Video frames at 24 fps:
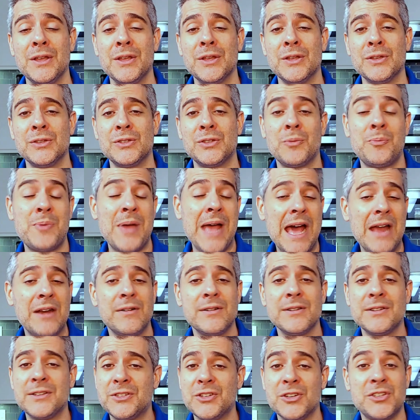So pattern
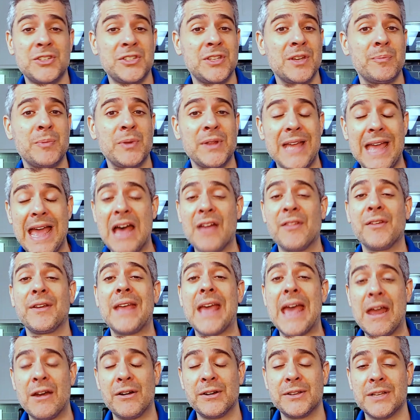is just simply how the
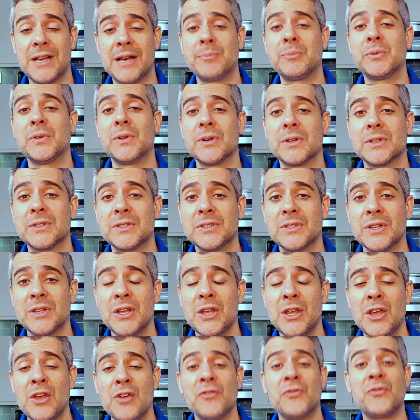countertop looks.
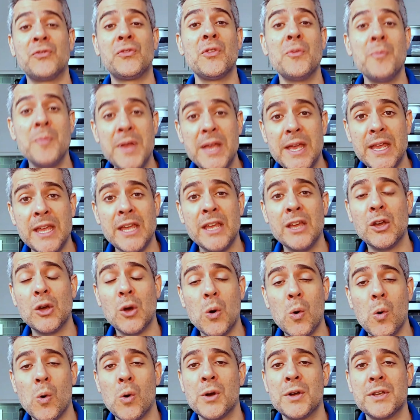For me,
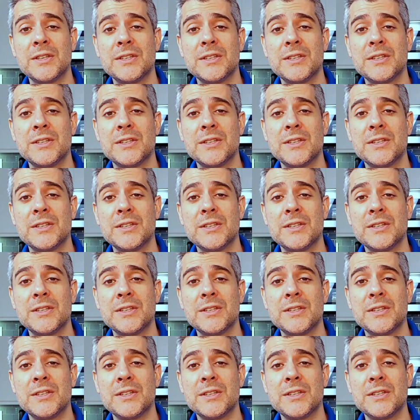quartz